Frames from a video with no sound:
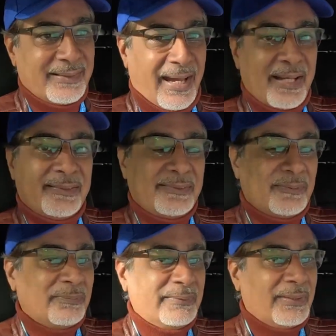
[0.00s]
Yeah, it's,
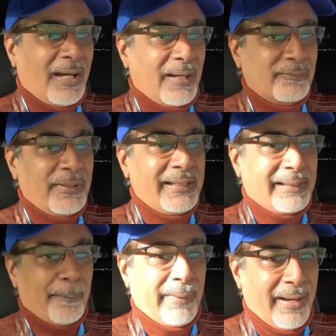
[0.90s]
you can't really
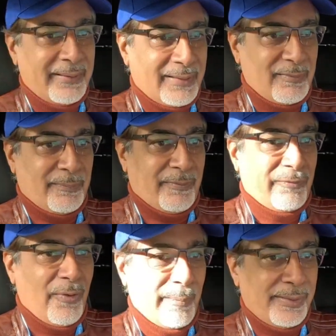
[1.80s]
compare in terms of
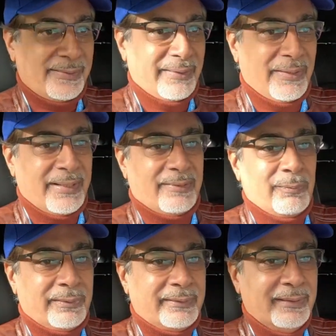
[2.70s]
performance. You know, this
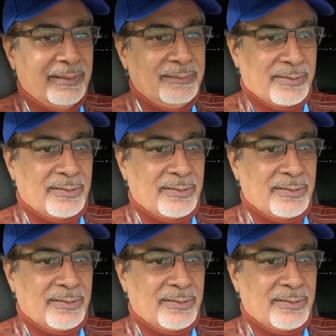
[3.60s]
would just